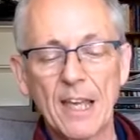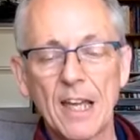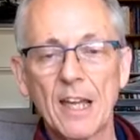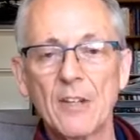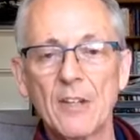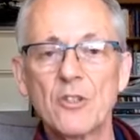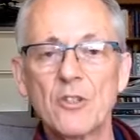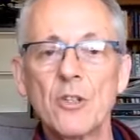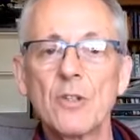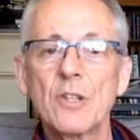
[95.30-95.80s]

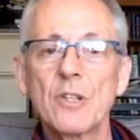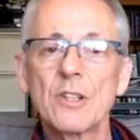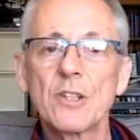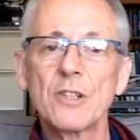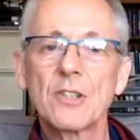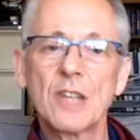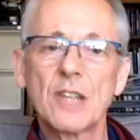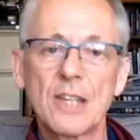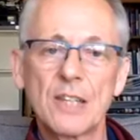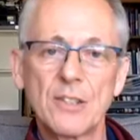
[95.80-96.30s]

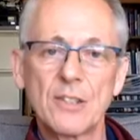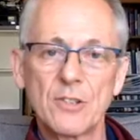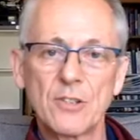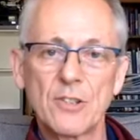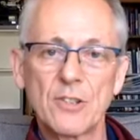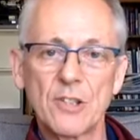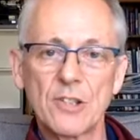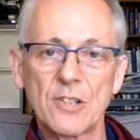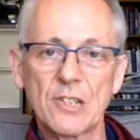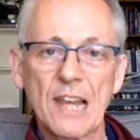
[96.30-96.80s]
Judas has
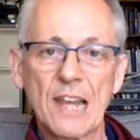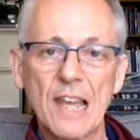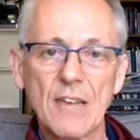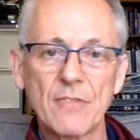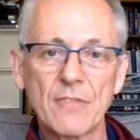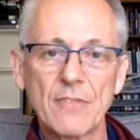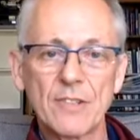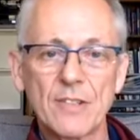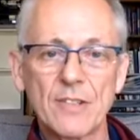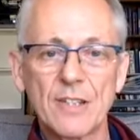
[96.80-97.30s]
just
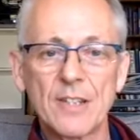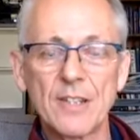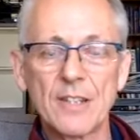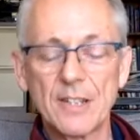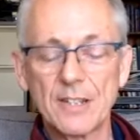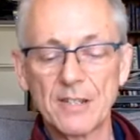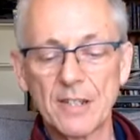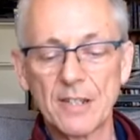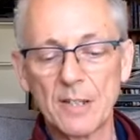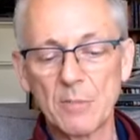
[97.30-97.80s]
left the
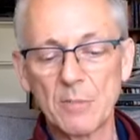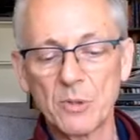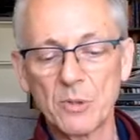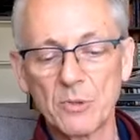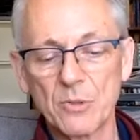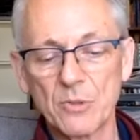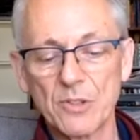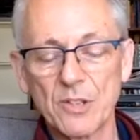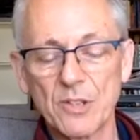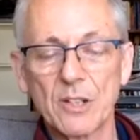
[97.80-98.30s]

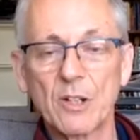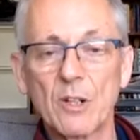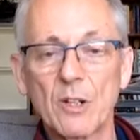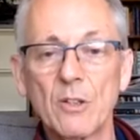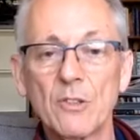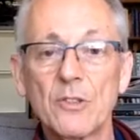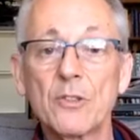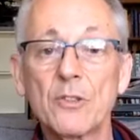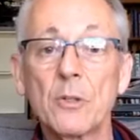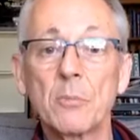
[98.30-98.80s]
disciples,
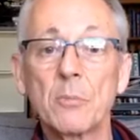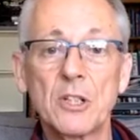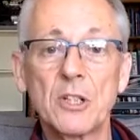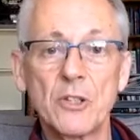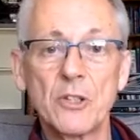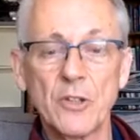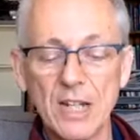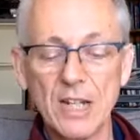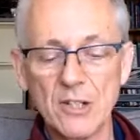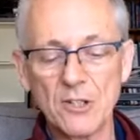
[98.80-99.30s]
gone to
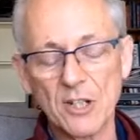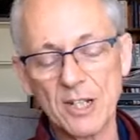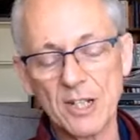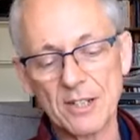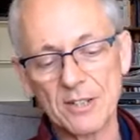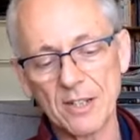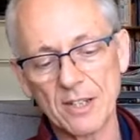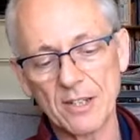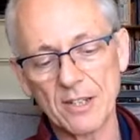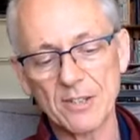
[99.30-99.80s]
betray
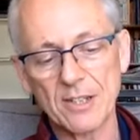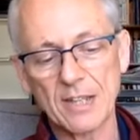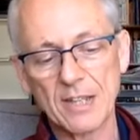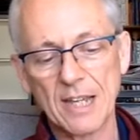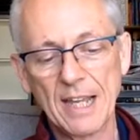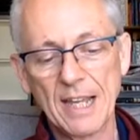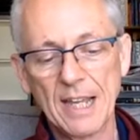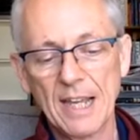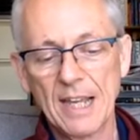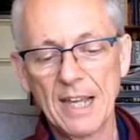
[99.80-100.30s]
Jesus,
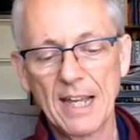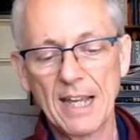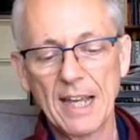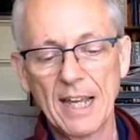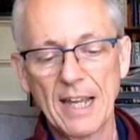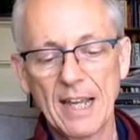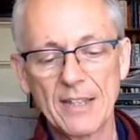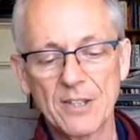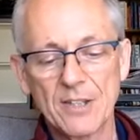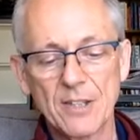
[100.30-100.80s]

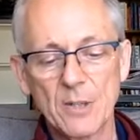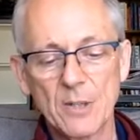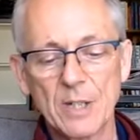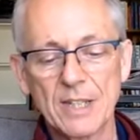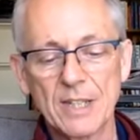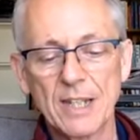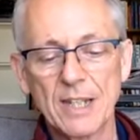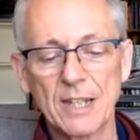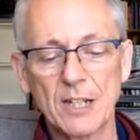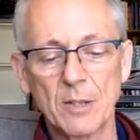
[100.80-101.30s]
and so we
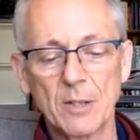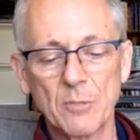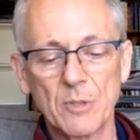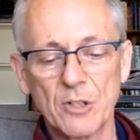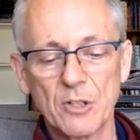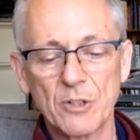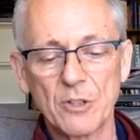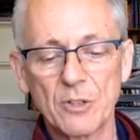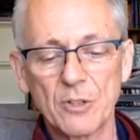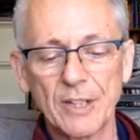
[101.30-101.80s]
take up the
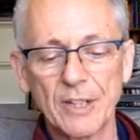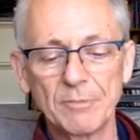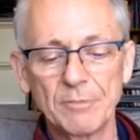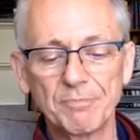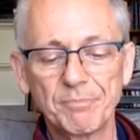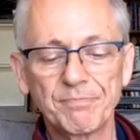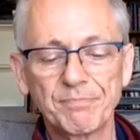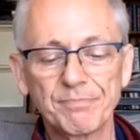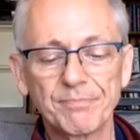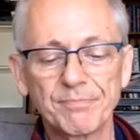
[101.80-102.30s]
story
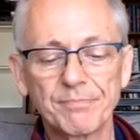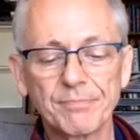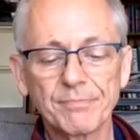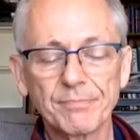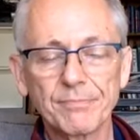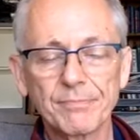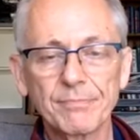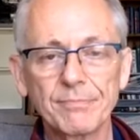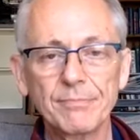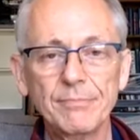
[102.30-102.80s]

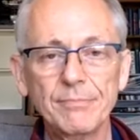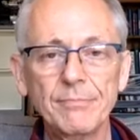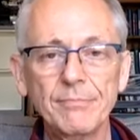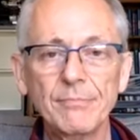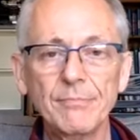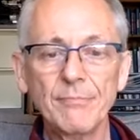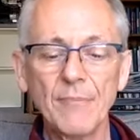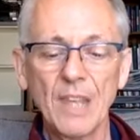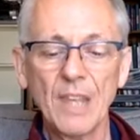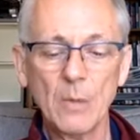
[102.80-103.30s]

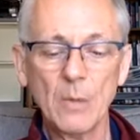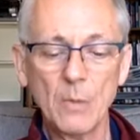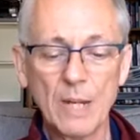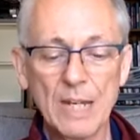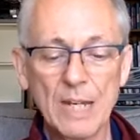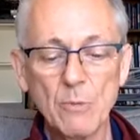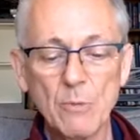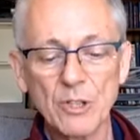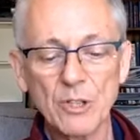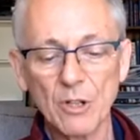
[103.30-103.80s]
when
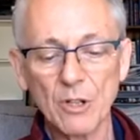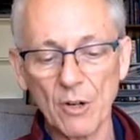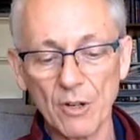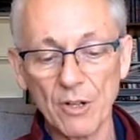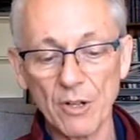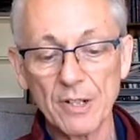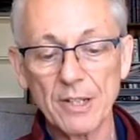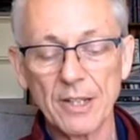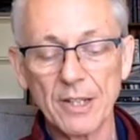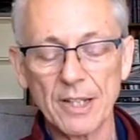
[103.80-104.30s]
he was
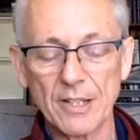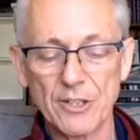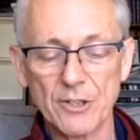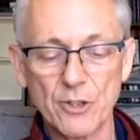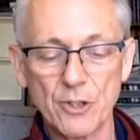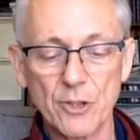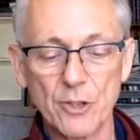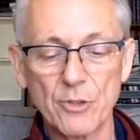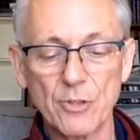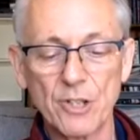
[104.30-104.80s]
gone, that's
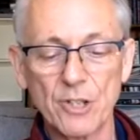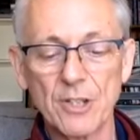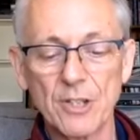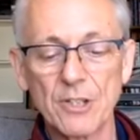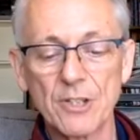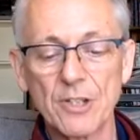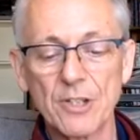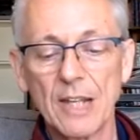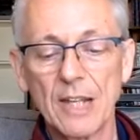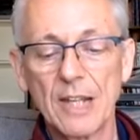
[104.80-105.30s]

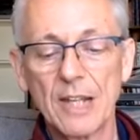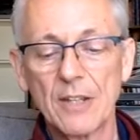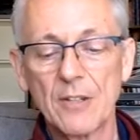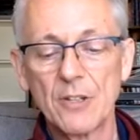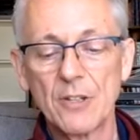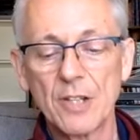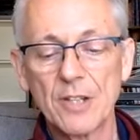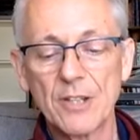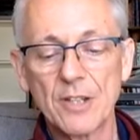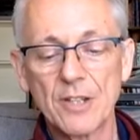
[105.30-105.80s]
Jesus,
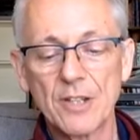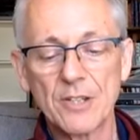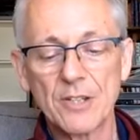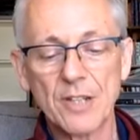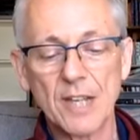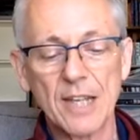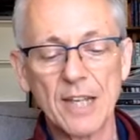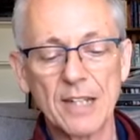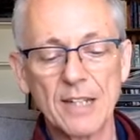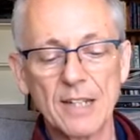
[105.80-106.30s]
Jesus
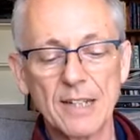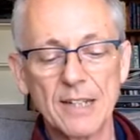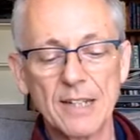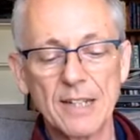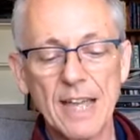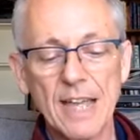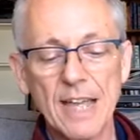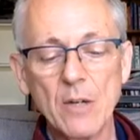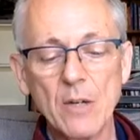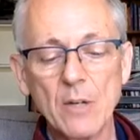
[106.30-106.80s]
said,
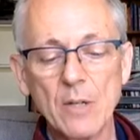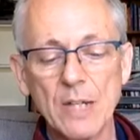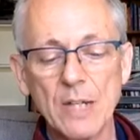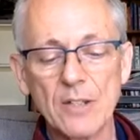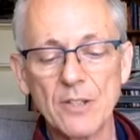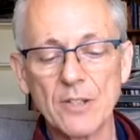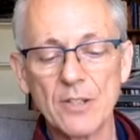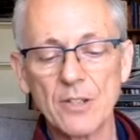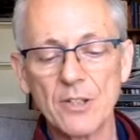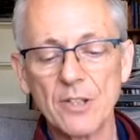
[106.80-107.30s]
Now
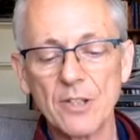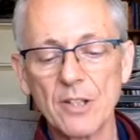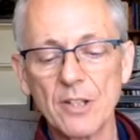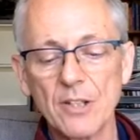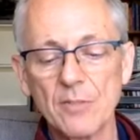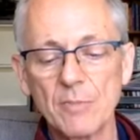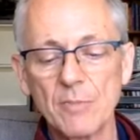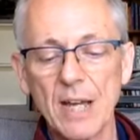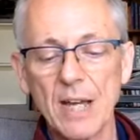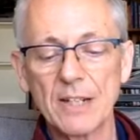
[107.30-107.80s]
is the Son
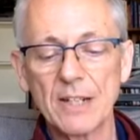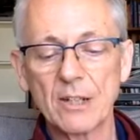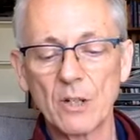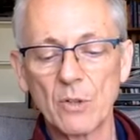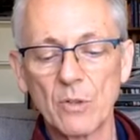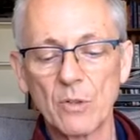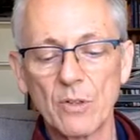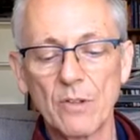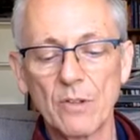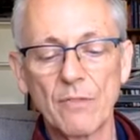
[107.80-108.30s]
of Man
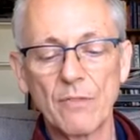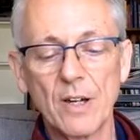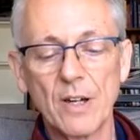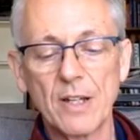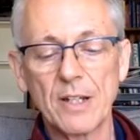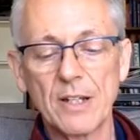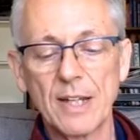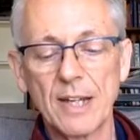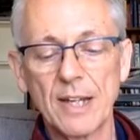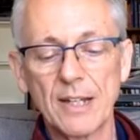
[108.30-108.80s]

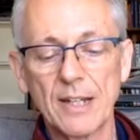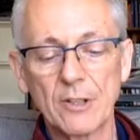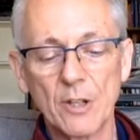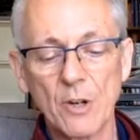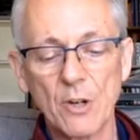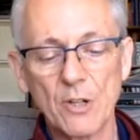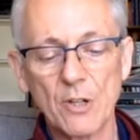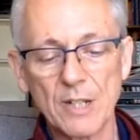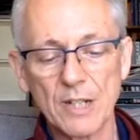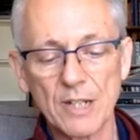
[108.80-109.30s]
glorified, and
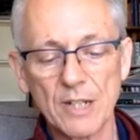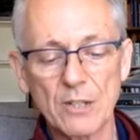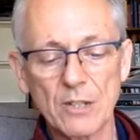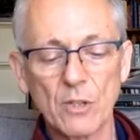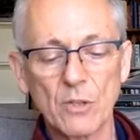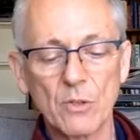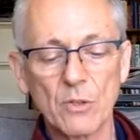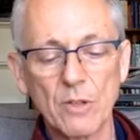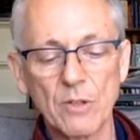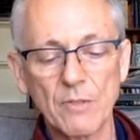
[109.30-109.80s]
God is
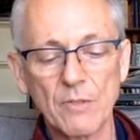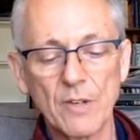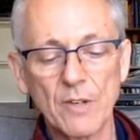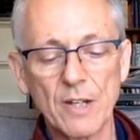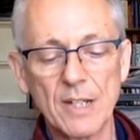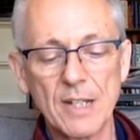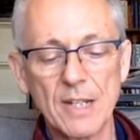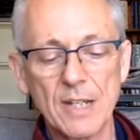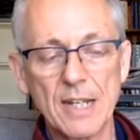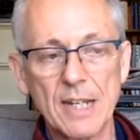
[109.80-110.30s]

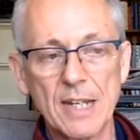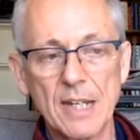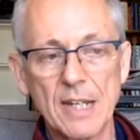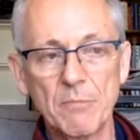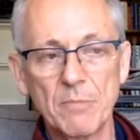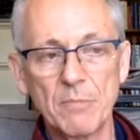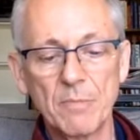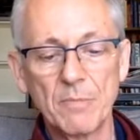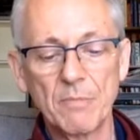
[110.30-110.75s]
glorified in him.